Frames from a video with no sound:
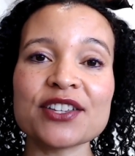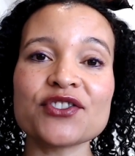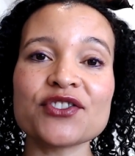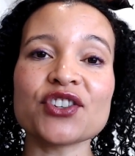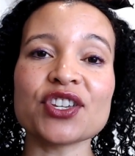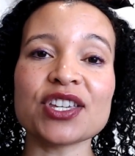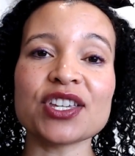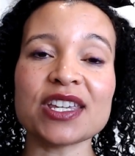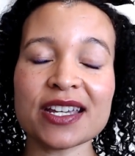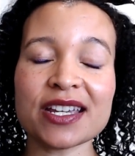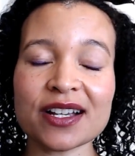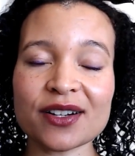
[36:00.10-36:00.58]

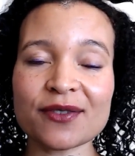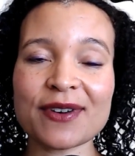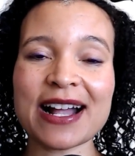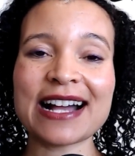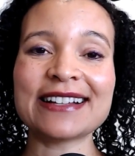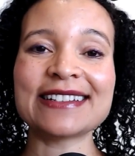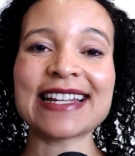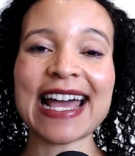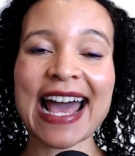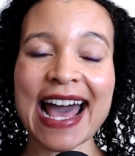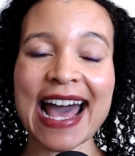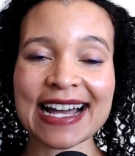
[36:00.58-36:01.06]
year-round
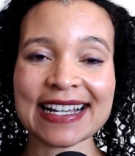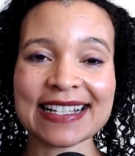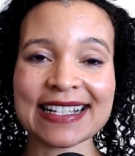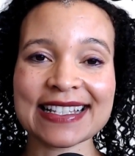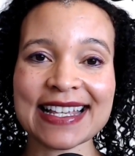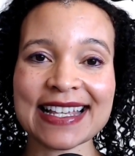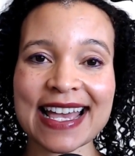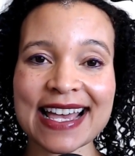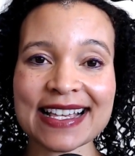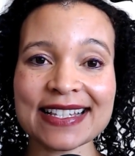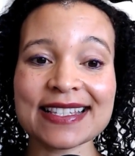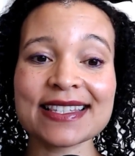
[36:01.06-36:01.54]

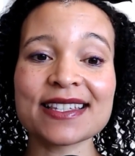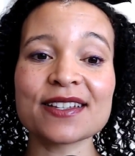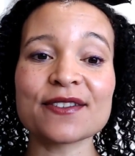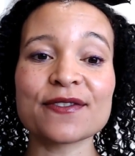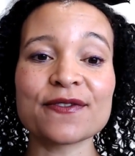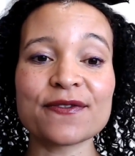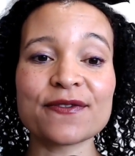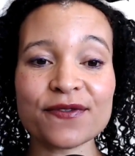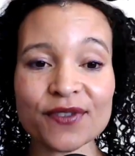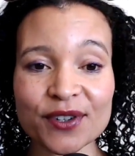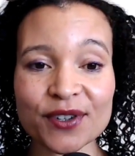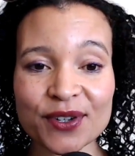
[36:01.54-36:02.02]
access to
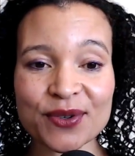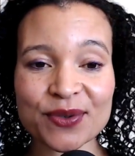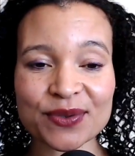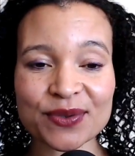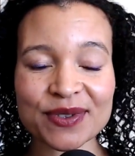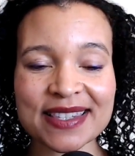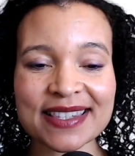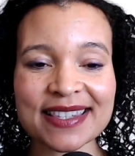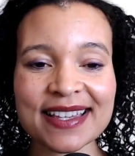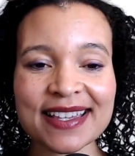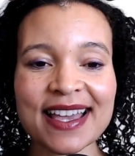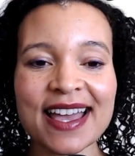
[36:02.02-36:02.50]

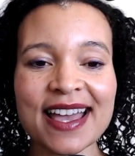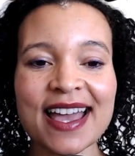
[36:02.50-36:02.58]
fruits.